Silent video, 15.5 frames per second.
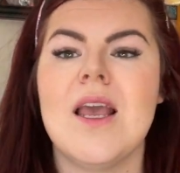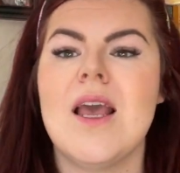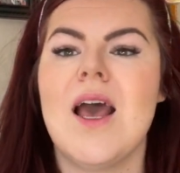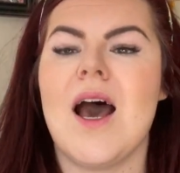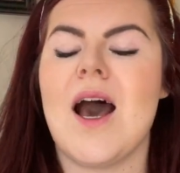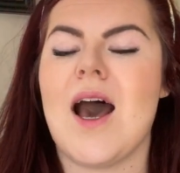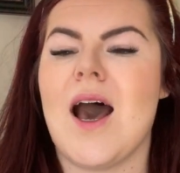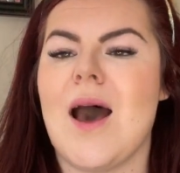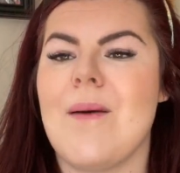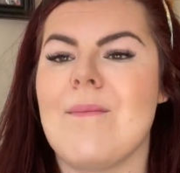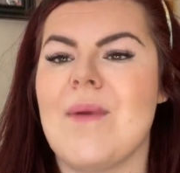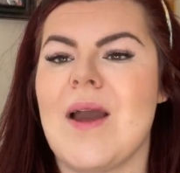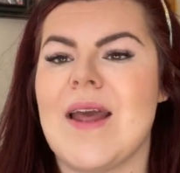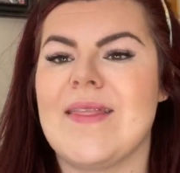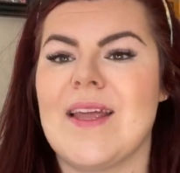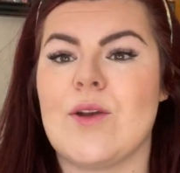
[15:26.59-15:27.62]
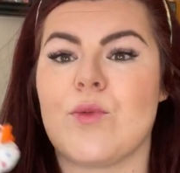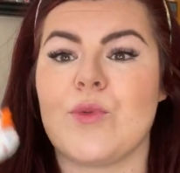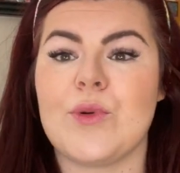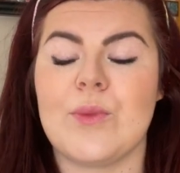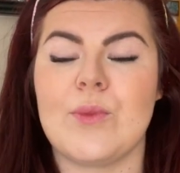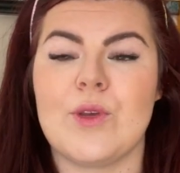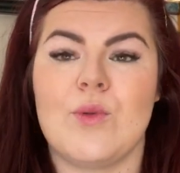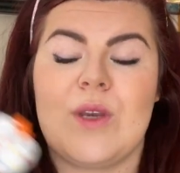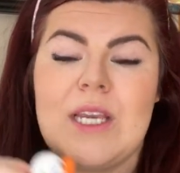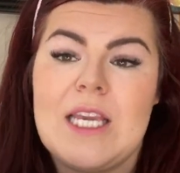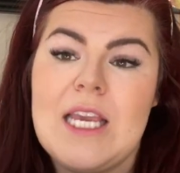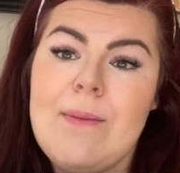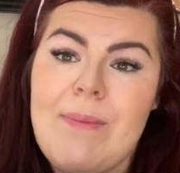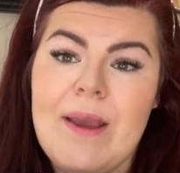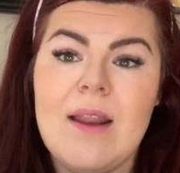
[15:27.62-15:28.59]
And then you can
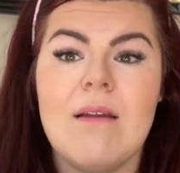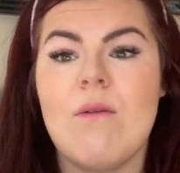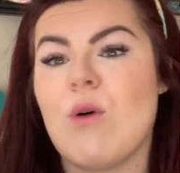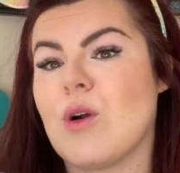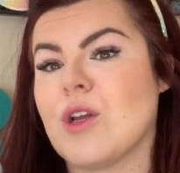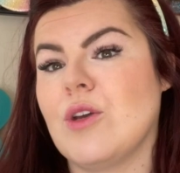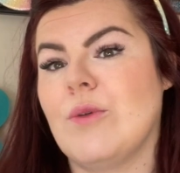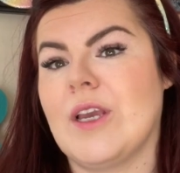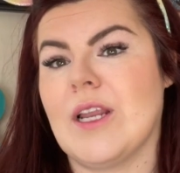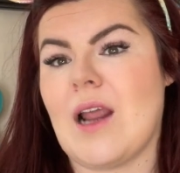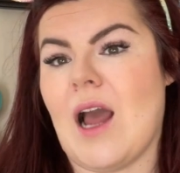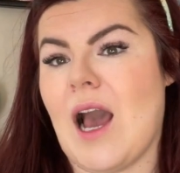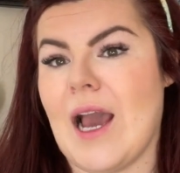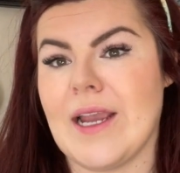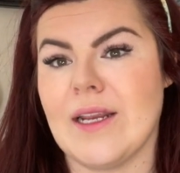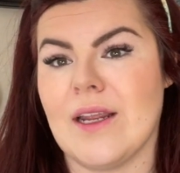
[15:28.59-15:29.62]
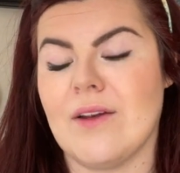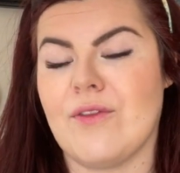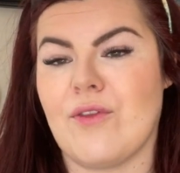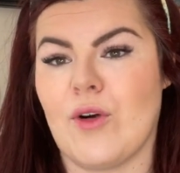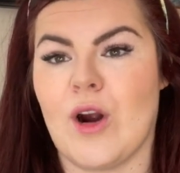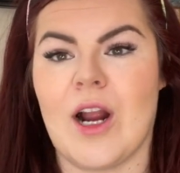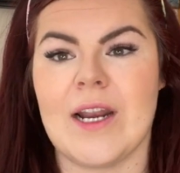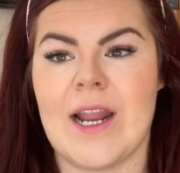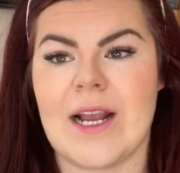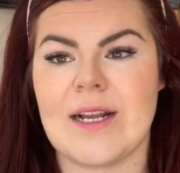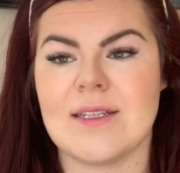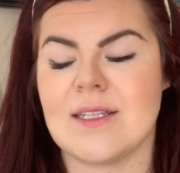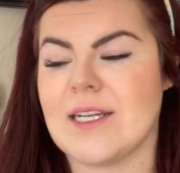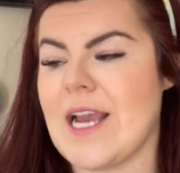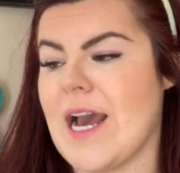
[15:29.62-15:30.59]
keep it or you can hide it for a
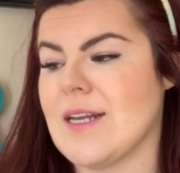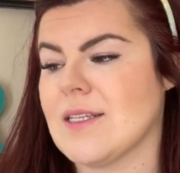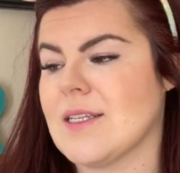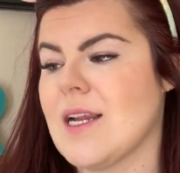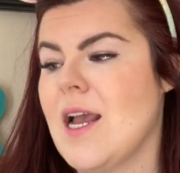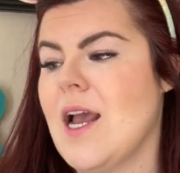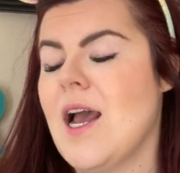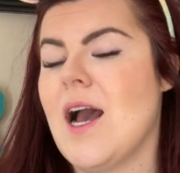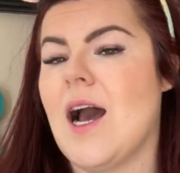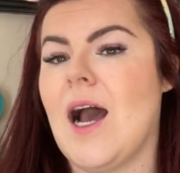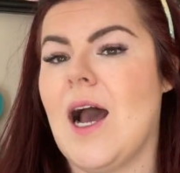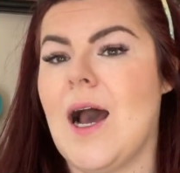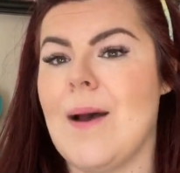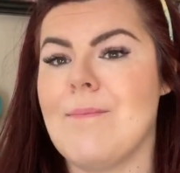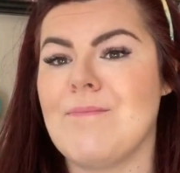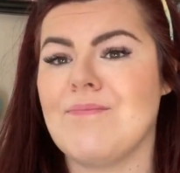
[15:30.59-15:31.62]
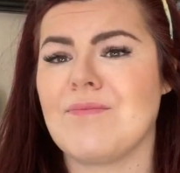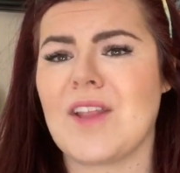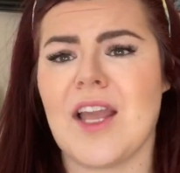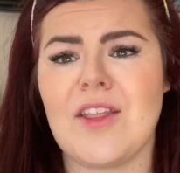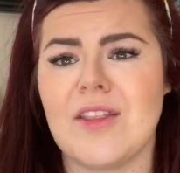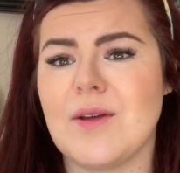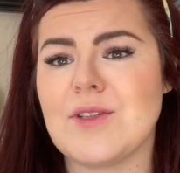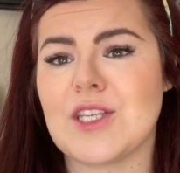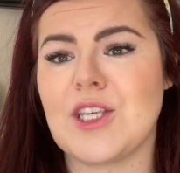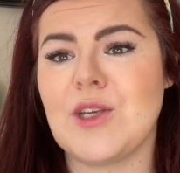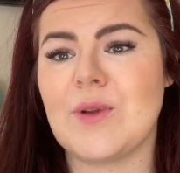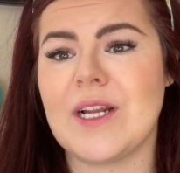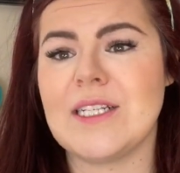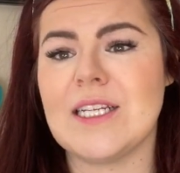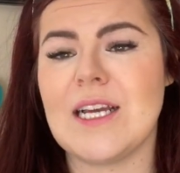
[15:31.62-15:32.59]
next guest. I thought that was a cute
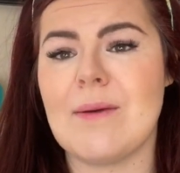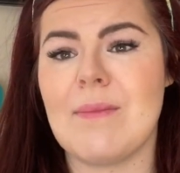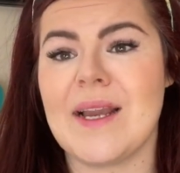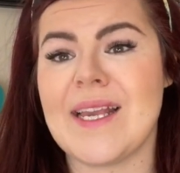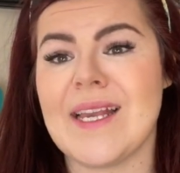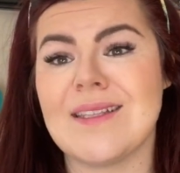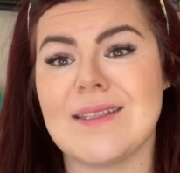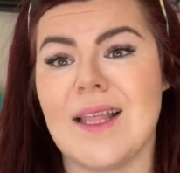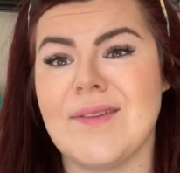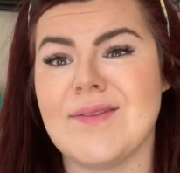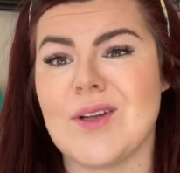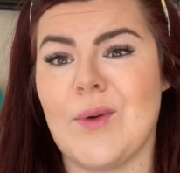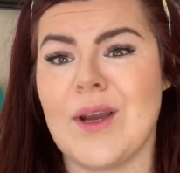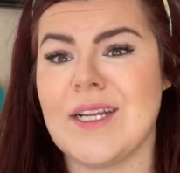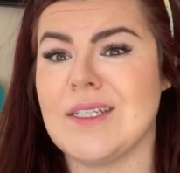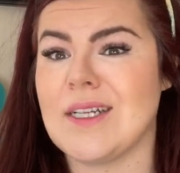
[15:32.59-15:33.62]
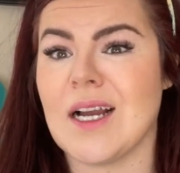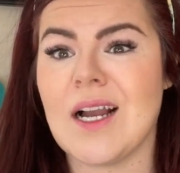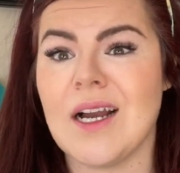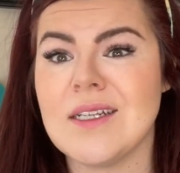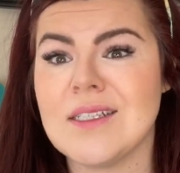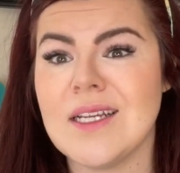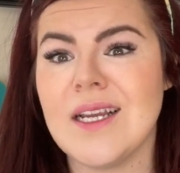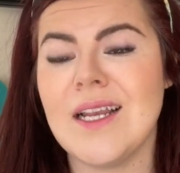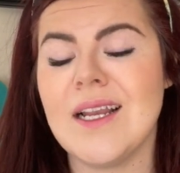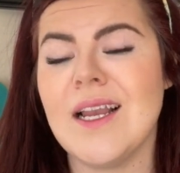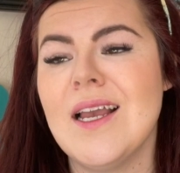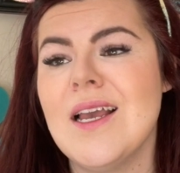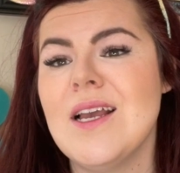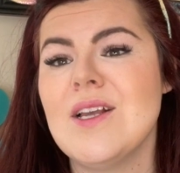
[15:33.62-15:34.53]
idea. My kids loved going duck hunting.